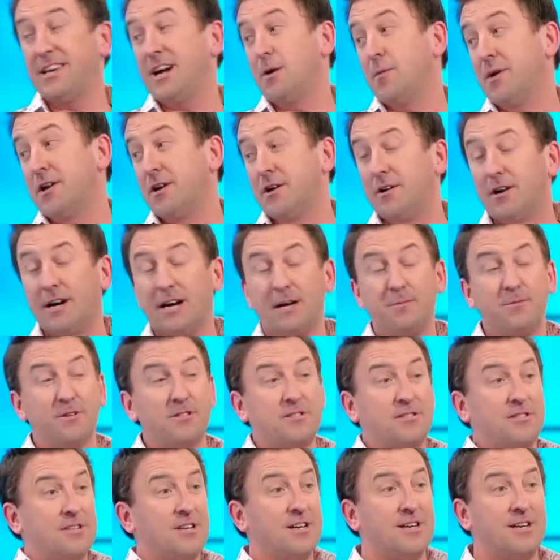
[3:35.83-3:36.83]
yeah, it went all right,
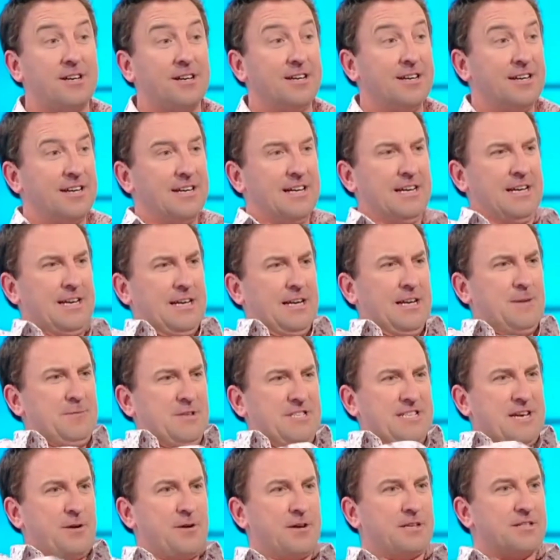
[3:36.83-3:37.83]
but let me
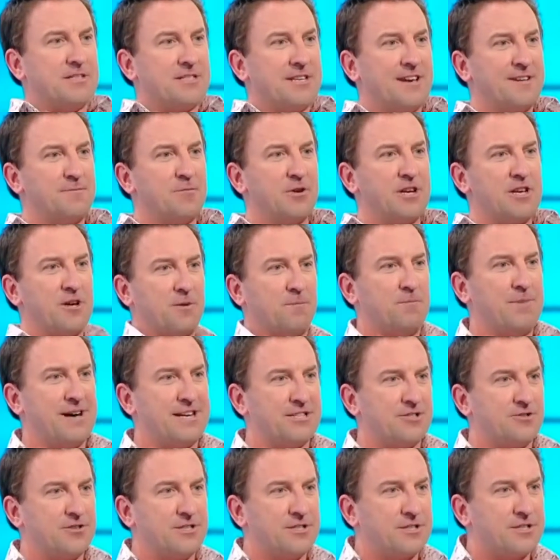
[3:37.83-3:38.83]
see how I can save money on
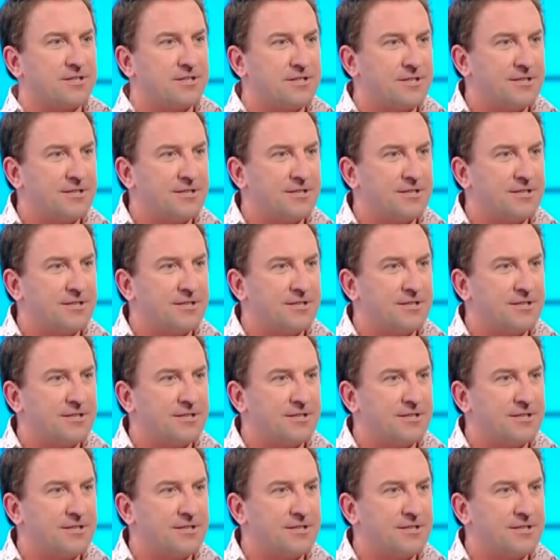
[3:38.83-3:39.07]
batteries?